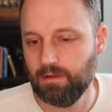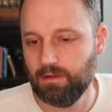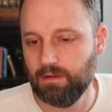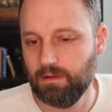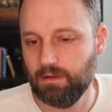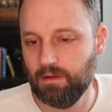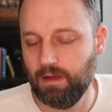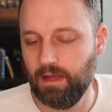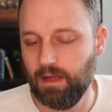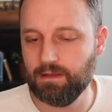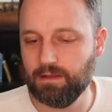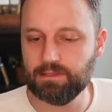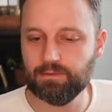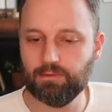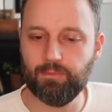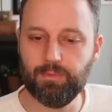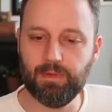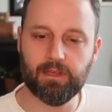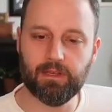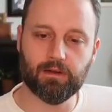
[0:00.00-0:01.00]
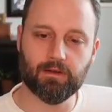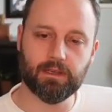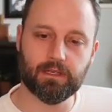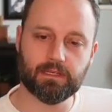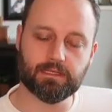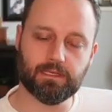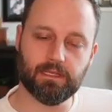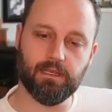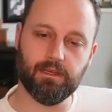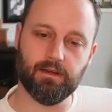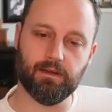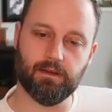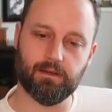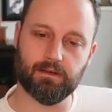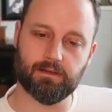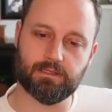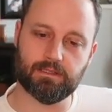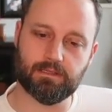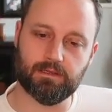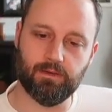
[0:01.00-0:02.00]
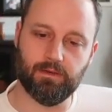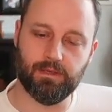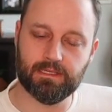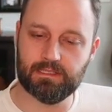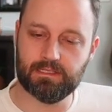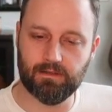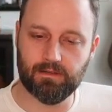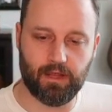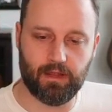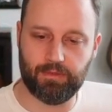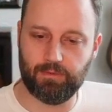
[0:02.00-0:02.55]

I also would be curious here. So he's still not